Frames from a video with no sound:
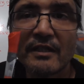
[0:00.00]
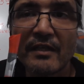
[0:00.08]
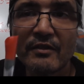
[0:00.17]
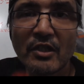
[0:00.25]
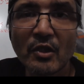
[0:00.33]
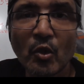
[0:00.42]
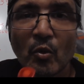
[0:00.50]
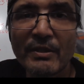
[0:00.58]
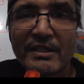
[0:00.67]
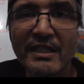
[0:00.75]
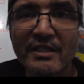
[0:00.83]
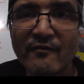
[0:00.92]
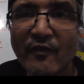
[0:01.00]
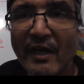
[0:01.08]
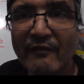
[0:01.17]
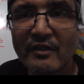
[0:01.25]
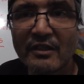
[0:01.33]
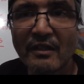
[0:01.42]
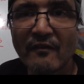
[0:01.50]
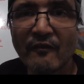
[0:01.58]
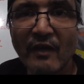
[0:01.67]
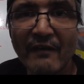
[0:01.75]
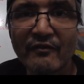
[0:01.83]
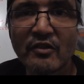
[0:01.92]
there is a law which says five to
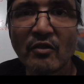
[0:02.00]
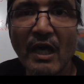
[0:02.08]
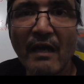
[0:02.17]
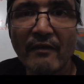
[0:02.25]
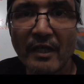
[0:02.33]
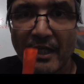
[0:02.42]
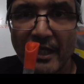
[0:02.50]
five to drive